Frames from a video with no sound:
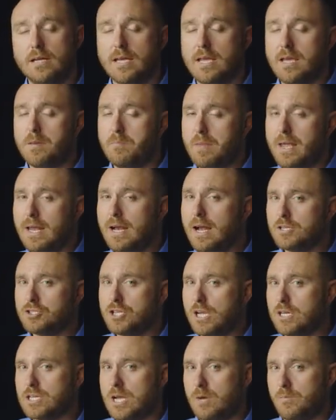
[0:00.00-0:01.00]
it may not
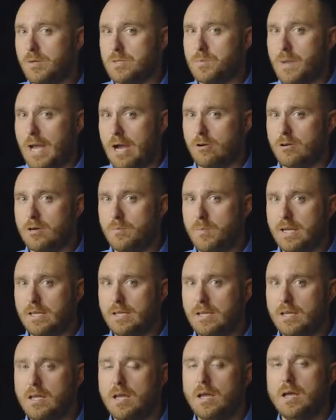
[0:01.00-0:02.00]
change how much power I'm
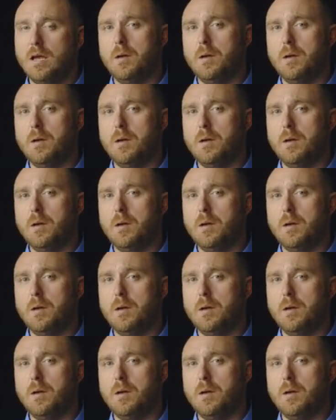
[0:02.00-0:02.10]
making,